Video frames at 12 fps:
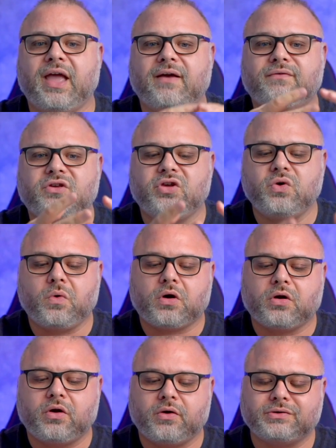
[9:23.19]
have
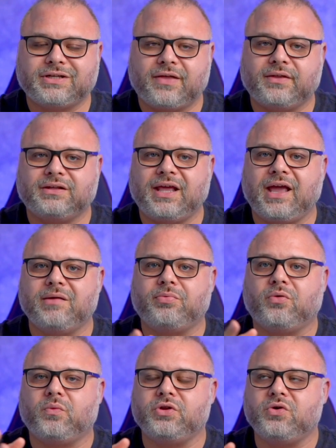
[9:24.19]
QR codes on the
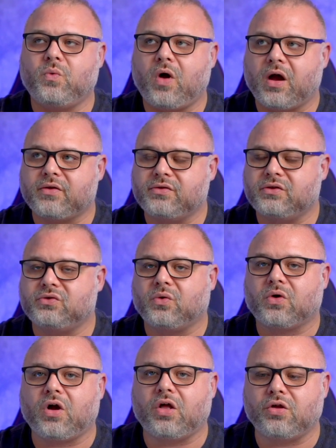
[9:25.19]
table when you walk in the
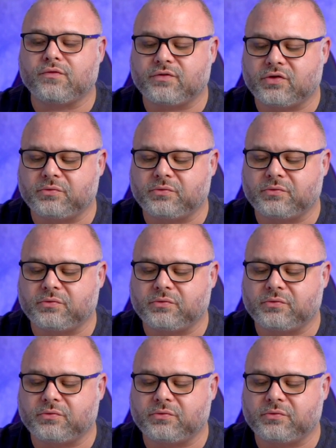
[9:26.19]
door all over the